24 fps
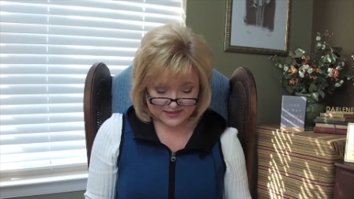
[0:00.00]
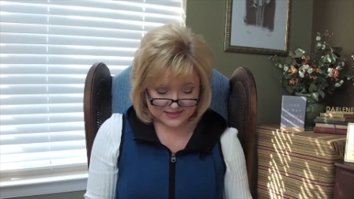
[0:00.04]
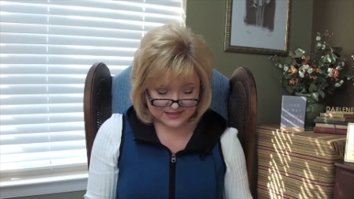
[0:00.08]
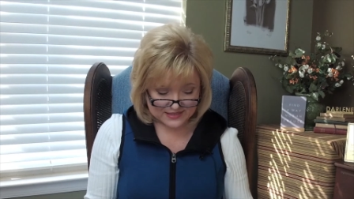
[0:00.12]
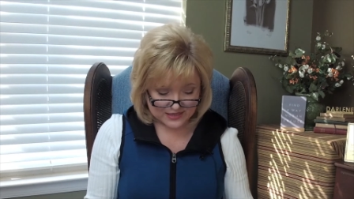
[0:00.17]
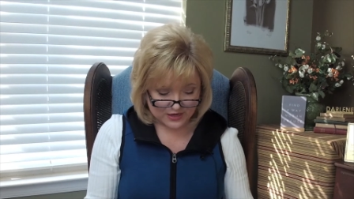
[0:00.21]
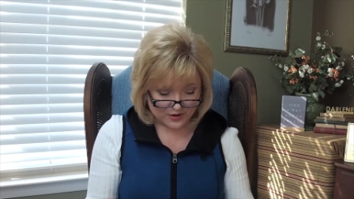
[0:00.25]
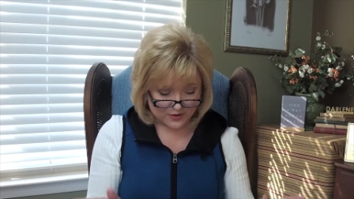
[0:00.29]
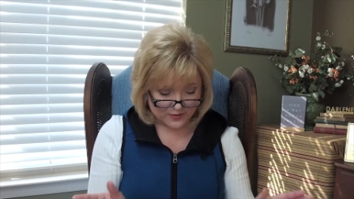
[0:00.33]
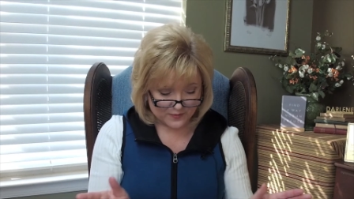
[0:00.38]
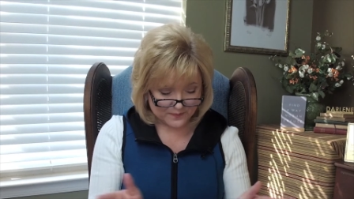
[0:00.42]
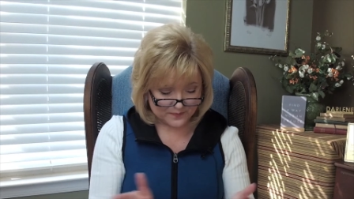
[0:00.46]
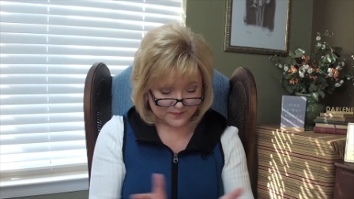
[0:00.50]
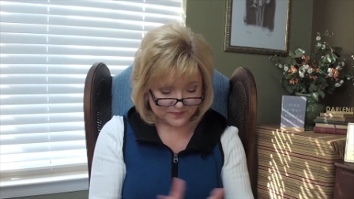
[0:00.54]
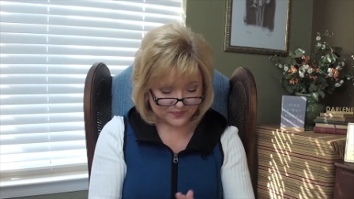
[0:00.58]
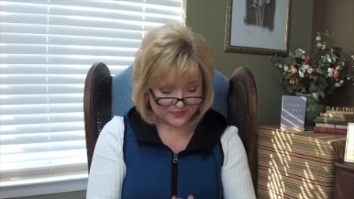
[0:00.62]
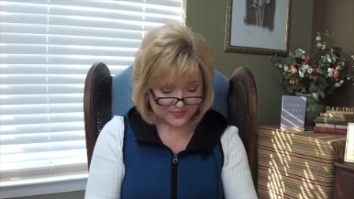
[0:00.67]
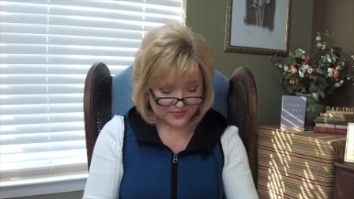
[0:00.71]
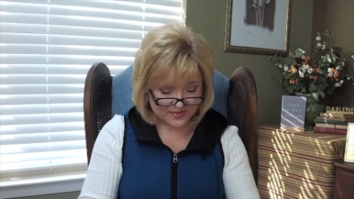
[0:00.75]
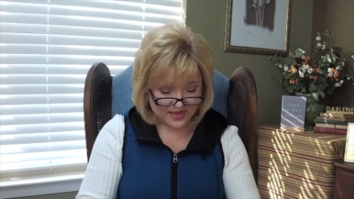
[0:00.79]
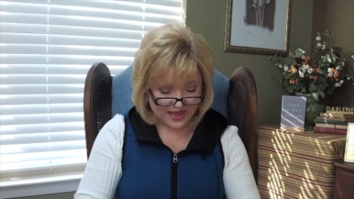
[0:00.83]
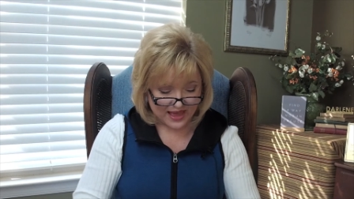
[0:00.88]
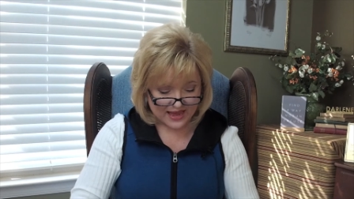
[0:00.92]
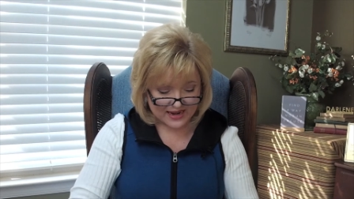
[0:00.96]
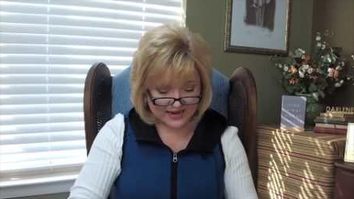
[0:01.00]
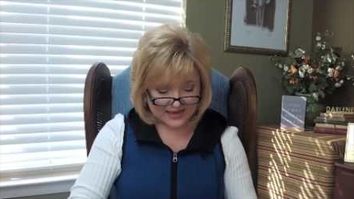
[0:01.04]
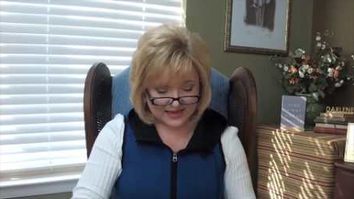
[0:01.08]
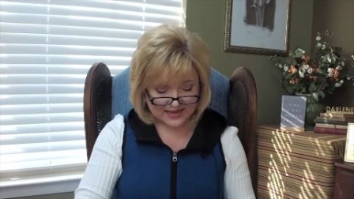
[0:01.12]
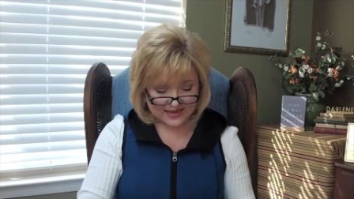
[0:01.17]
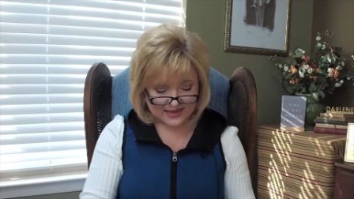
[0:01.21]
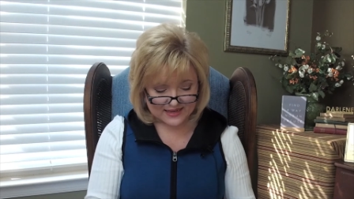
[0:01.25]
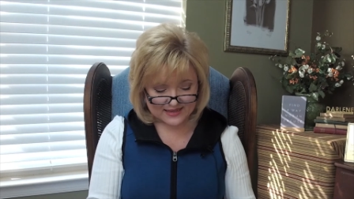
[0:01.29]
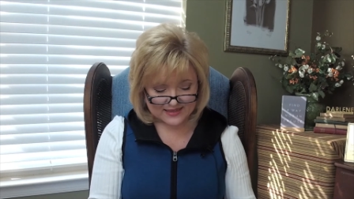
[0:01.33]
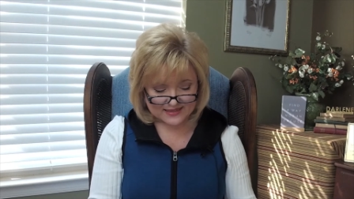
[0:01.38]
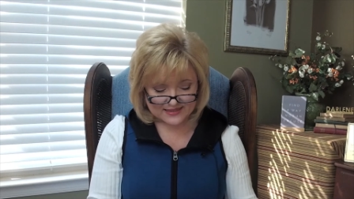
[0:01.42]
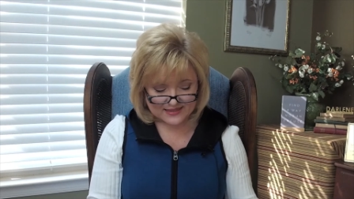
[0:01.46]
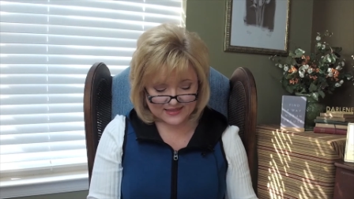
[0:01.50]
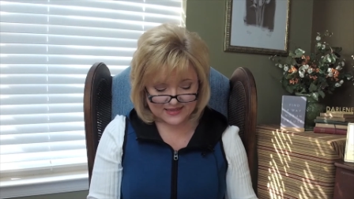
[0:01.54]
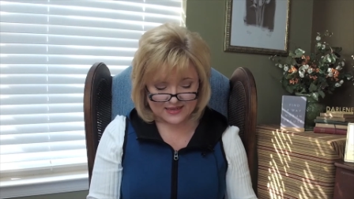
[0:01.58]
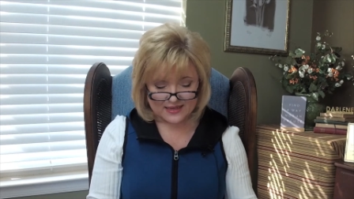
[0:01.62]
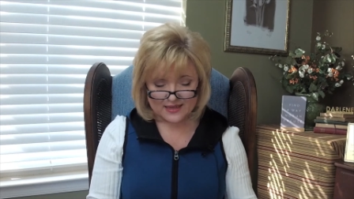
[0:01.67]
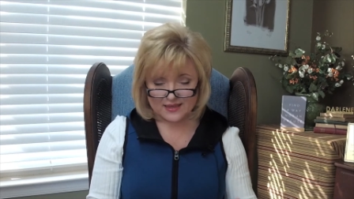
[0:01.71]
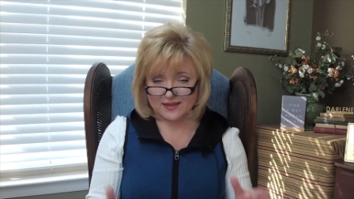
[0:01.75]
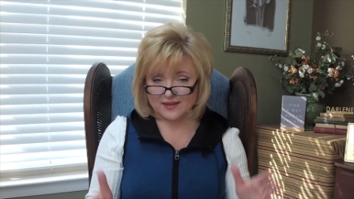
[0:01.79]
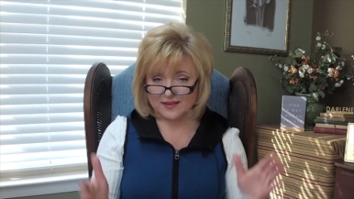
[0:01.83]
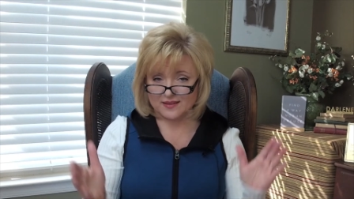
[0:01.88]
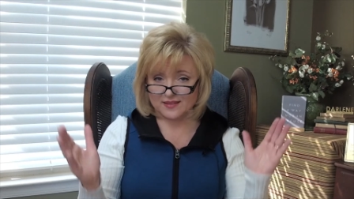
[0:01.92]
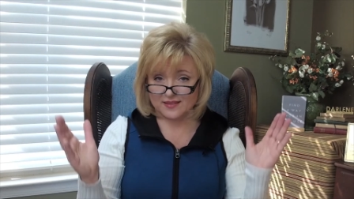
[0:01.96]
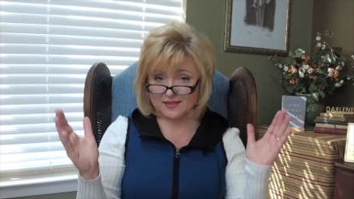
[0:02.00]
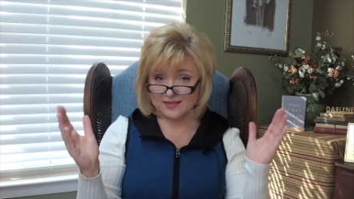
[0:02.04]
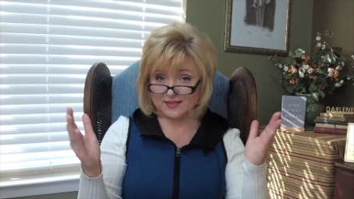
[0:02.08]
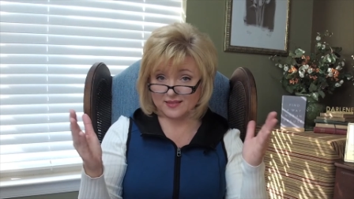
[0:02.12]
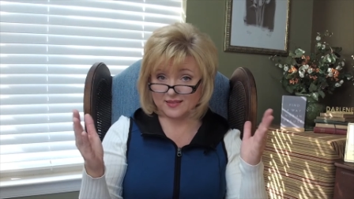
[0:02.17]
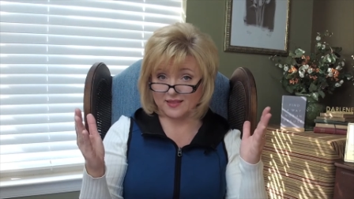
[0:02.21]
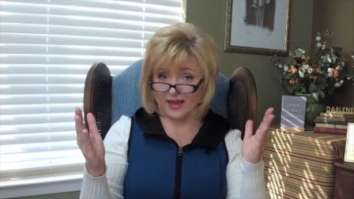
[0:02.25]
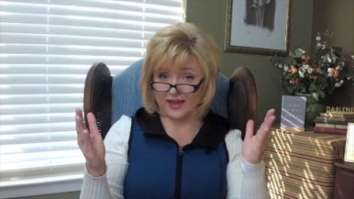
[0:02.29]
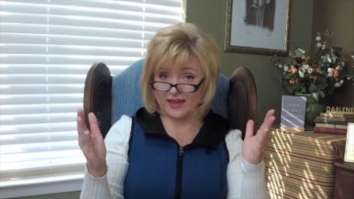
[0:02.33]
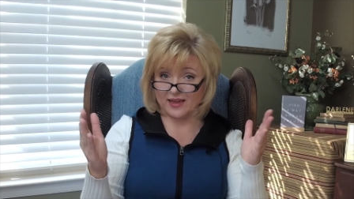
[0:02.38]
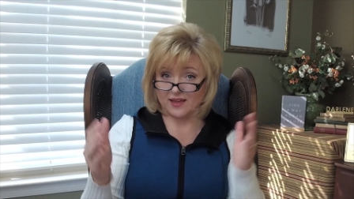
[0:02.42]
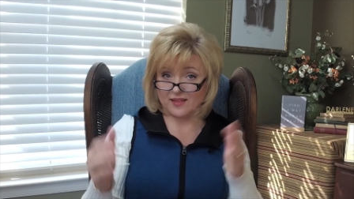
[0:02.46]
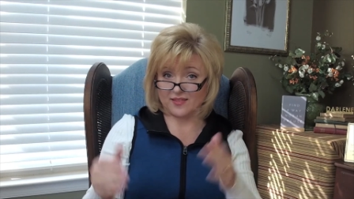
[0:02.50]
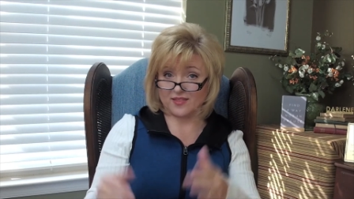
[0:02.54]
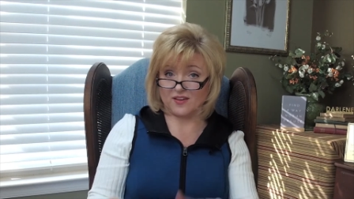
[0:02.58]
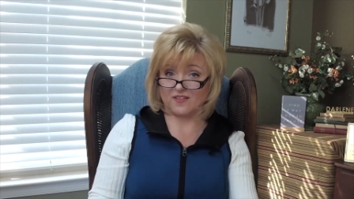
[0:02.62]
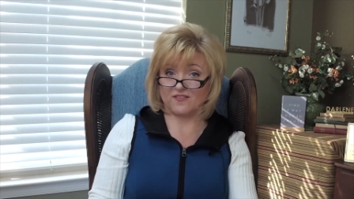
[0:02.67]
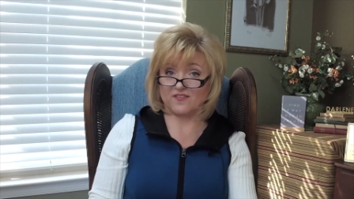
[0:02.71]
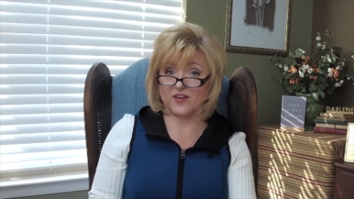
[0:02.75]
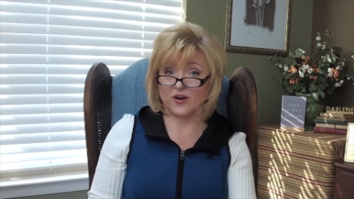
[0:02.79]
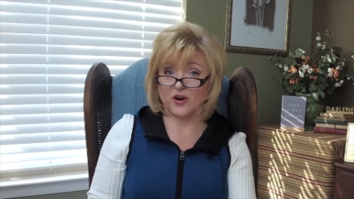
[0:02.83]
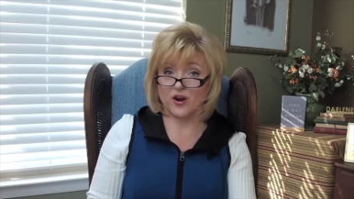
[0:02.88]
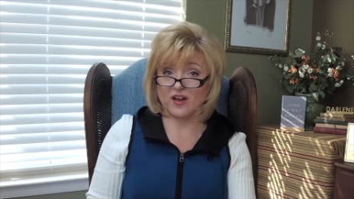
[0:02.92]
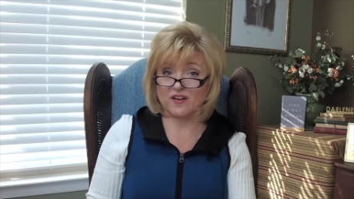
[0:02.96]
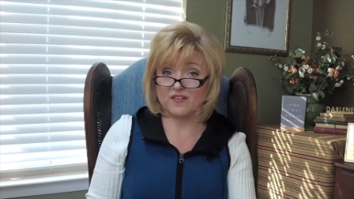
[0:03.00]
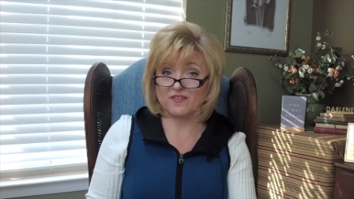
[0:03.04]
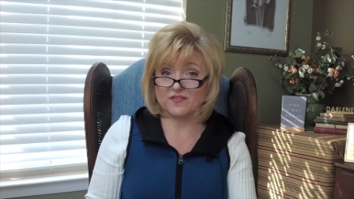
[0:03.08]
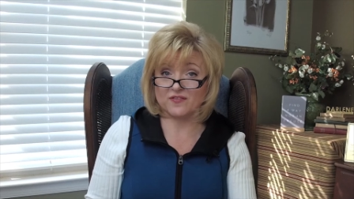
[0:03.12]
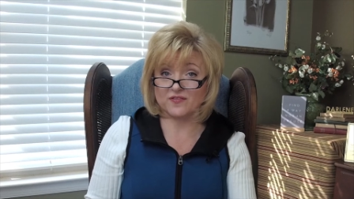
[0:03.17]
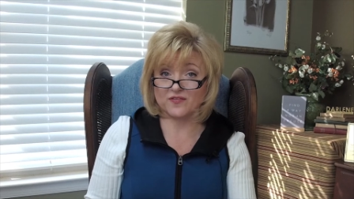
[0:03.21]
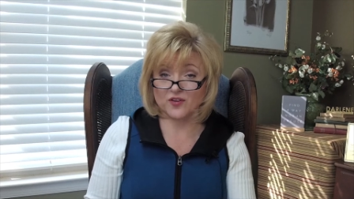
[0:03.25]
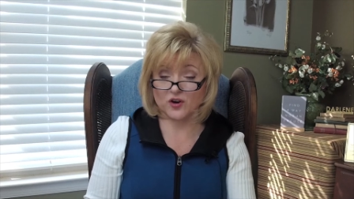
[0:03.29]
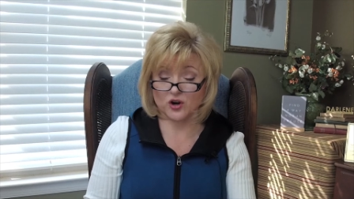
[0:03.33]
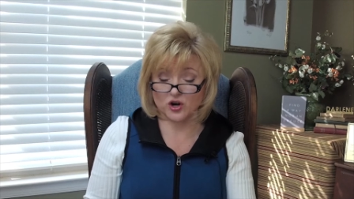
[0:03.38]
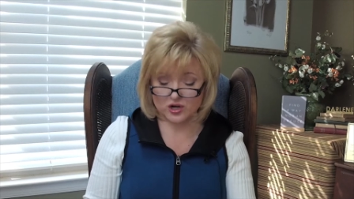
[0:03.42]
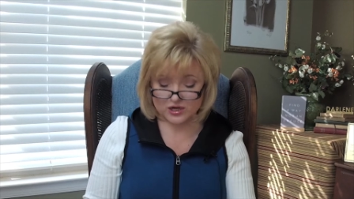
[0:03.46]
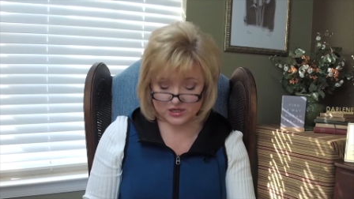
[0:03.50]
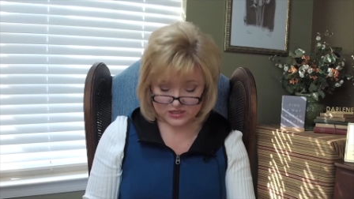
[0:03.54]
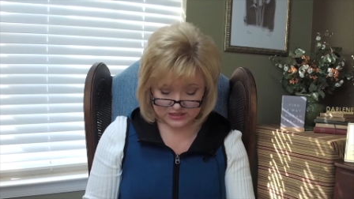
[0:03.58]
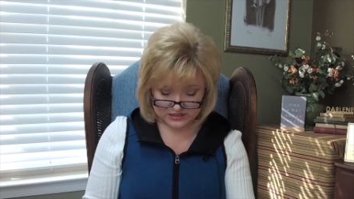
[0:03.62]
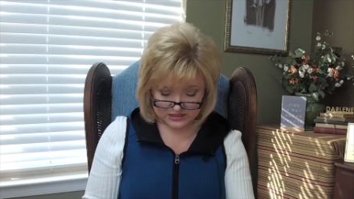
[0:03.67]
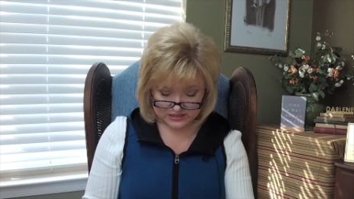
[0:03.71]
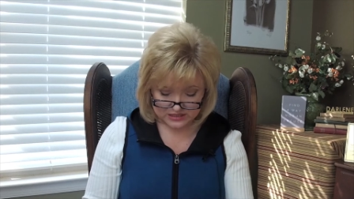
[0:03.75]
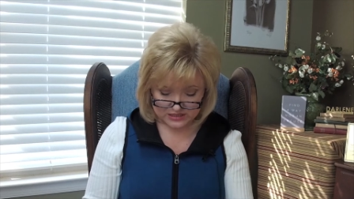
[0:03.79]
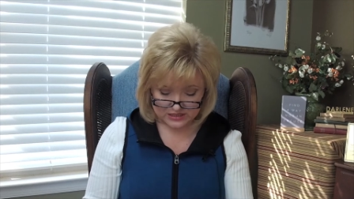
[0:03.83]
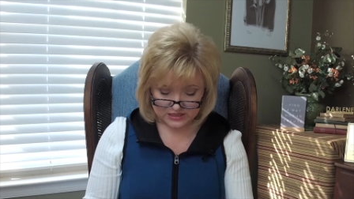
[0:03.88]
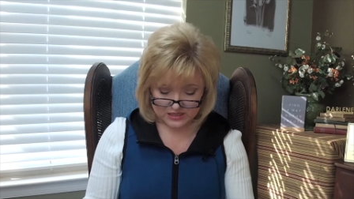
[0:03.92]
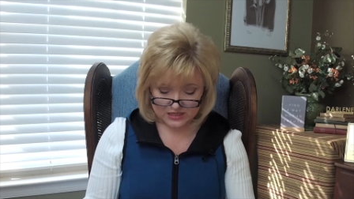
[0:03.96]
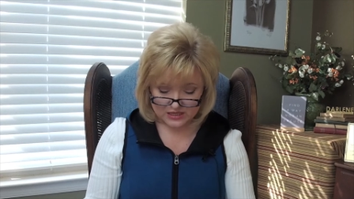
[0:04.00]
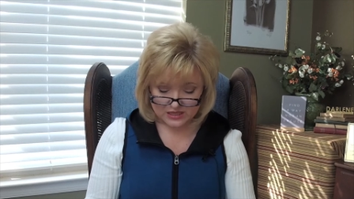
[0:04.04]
So that is like the very first